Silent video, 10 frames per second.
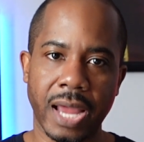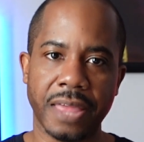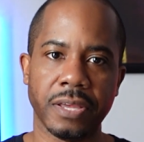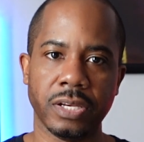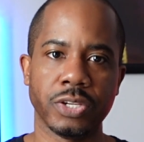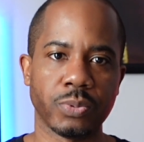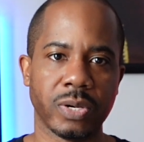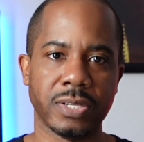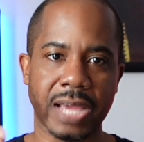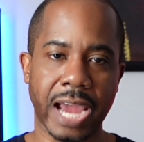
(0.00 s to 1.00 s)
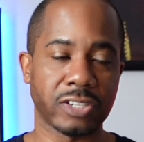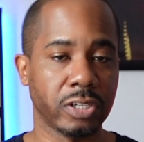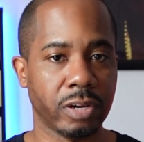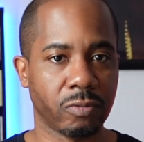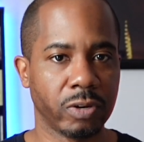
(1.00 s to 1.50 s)
I think this one is
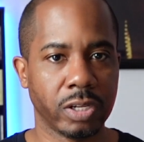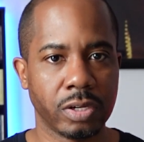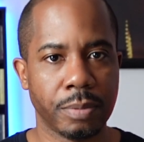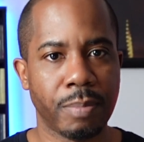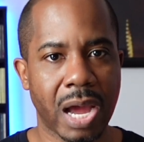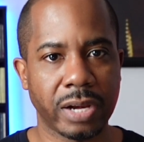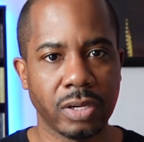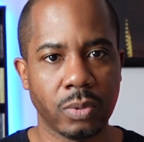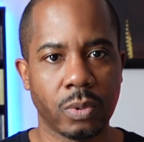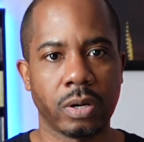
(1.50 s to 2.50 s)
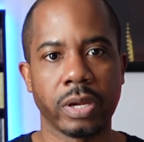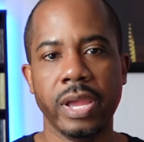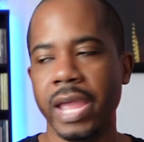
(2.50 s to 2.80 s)
actually a really good body of work.